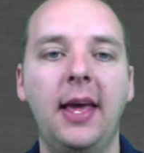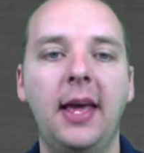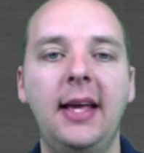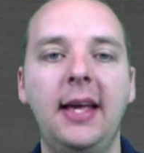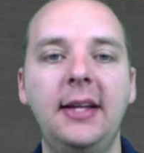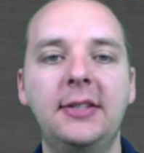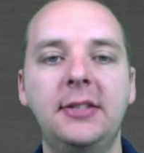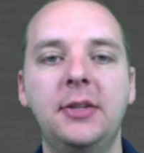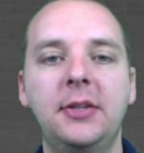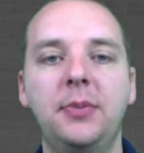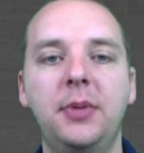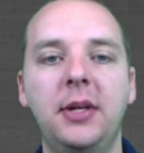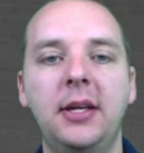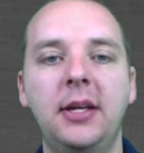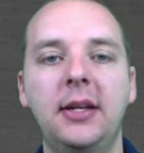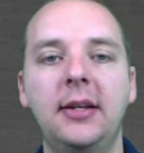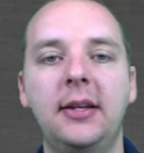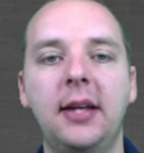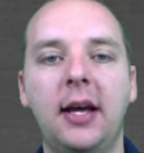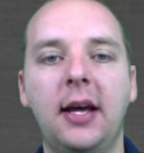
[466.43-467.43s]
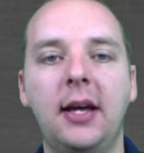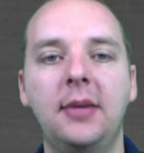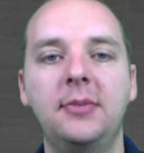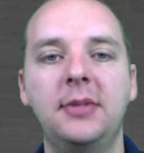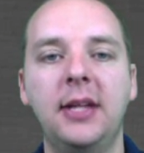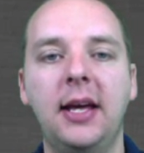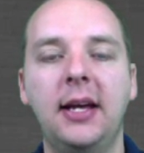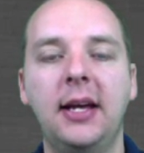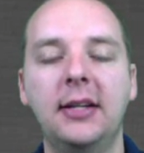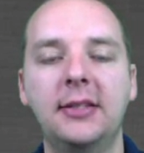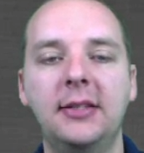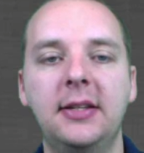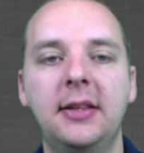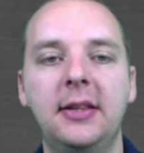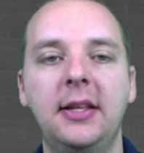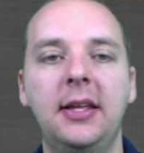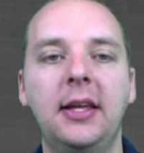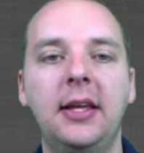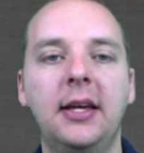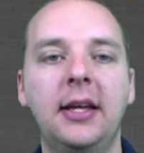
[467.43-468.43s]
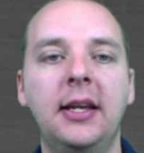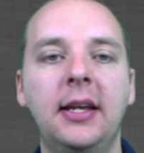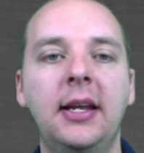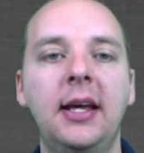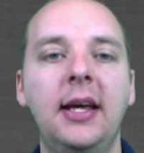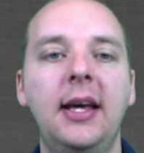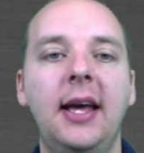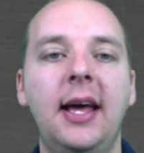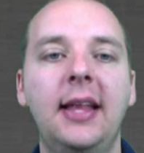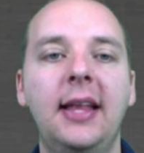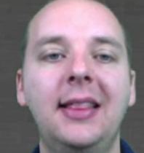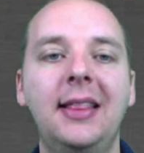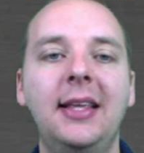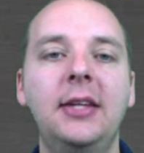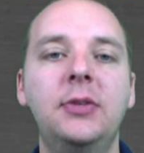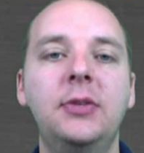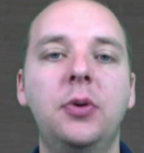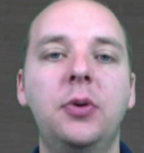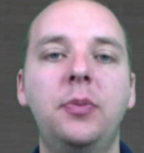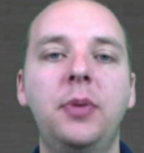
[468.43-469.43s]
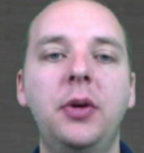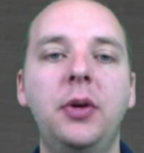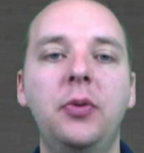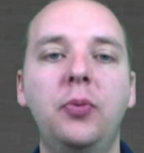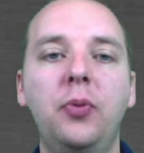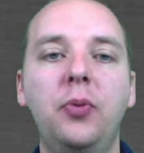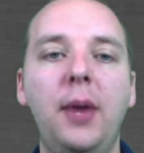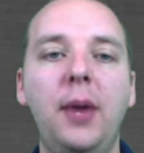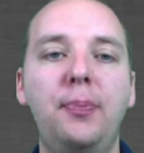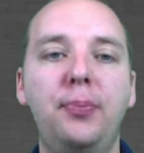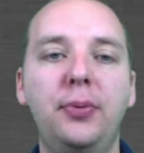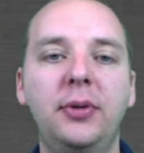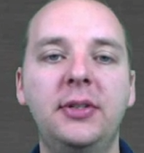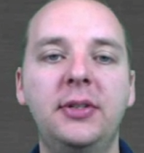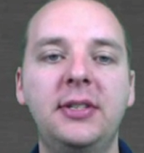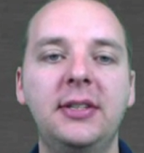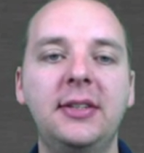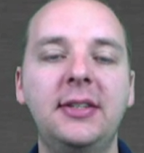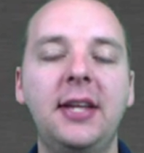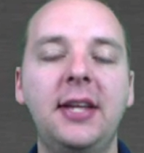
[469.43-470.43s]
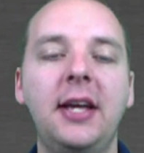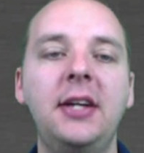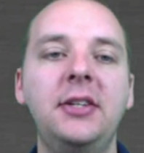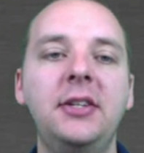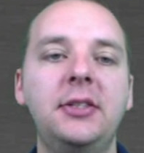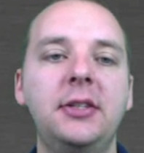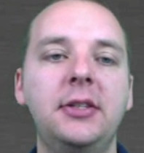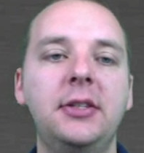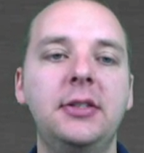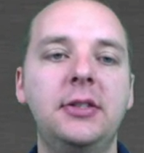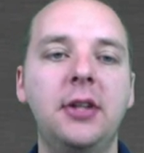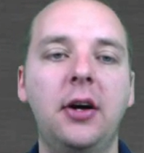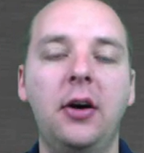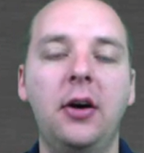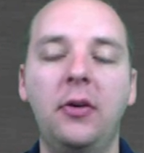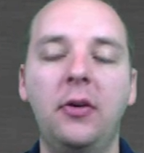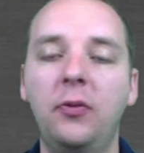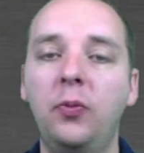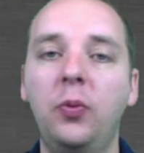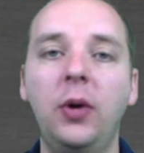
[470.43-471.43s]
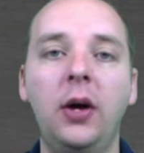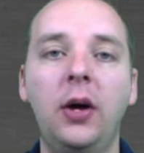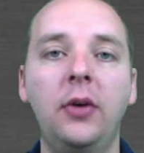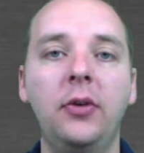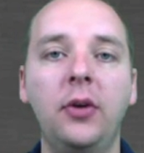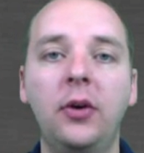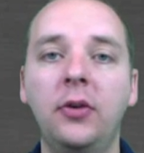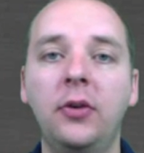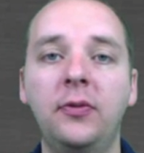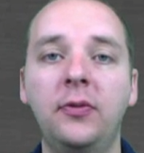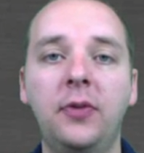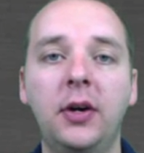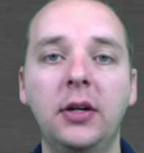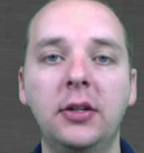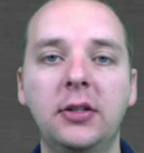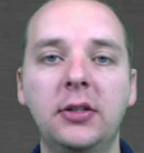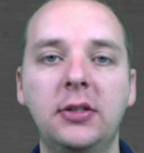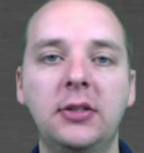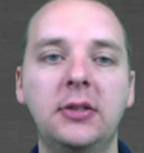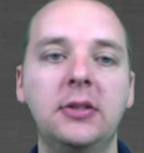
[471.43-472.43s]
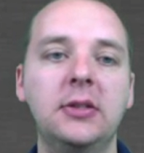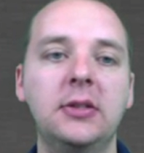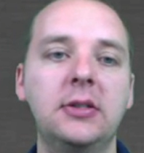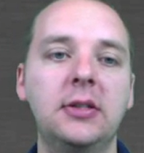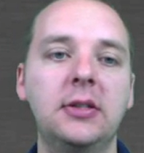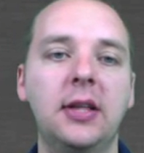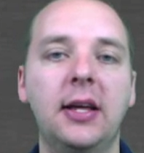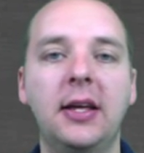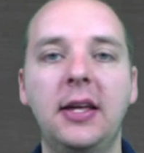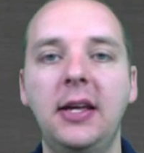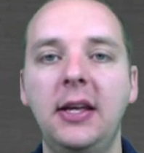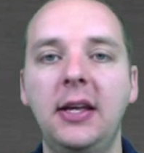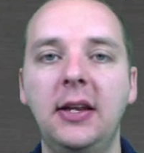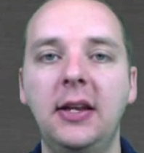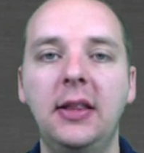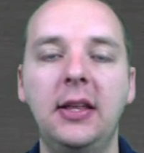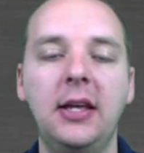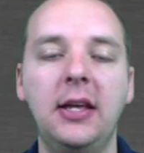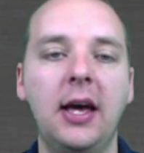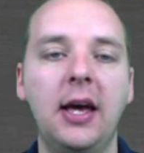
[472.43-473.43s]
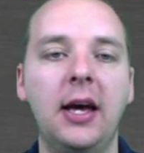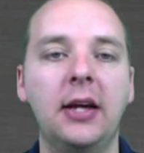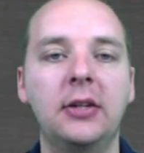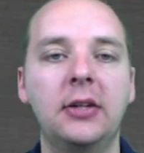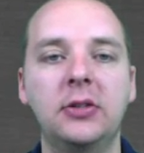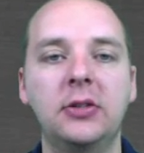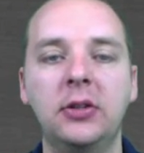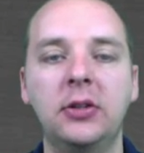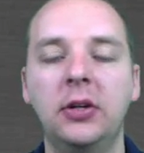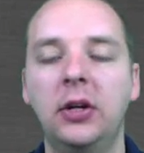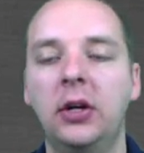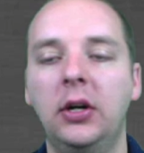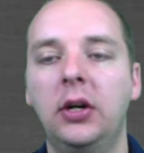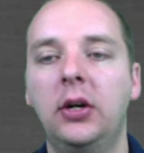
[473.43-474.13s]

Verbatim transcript: a sub n times x to the n, and these will be representations of well-known functions like e to the x or